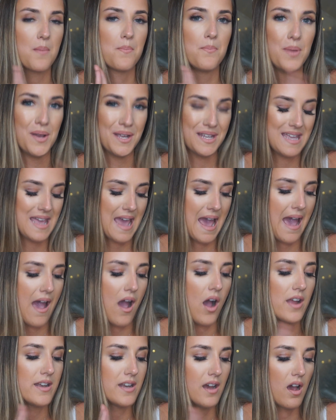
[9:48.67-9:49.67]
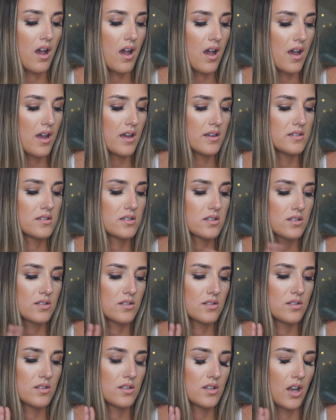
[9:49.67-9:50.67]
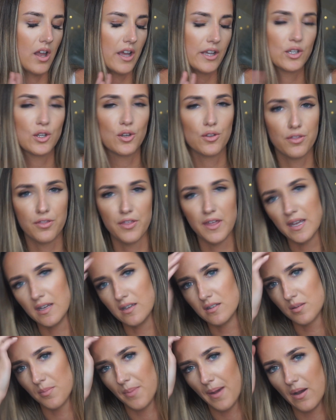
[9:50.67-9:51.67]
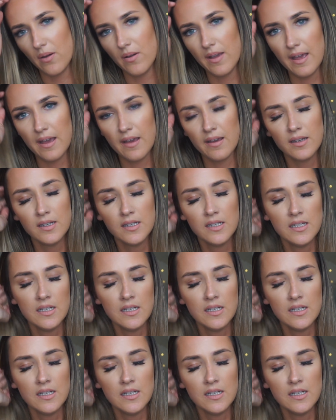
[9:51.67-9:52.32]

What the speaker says: But yeah, I'd heard like good things about it,